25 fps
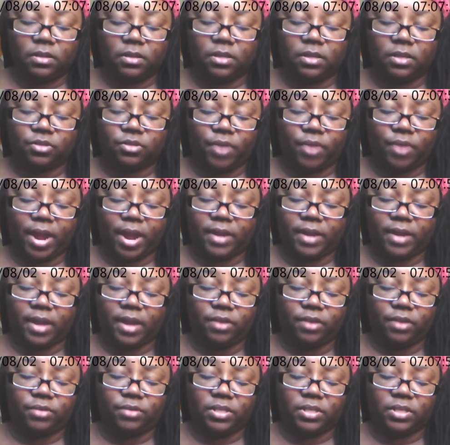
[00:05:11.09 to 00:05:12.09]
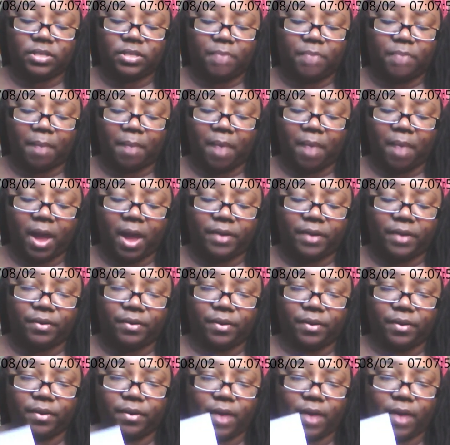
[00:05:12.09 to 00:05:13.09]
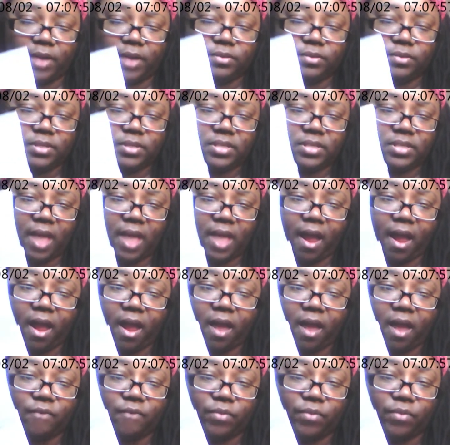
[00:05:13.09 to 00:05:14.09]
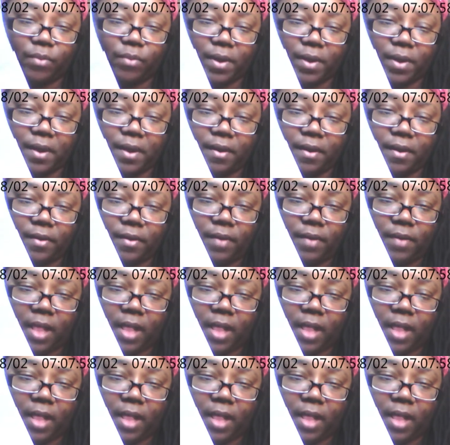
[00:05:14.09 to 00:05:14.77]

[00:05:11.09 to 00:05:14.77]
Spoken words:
These are handy. I use these in my binder. I use these everywhere.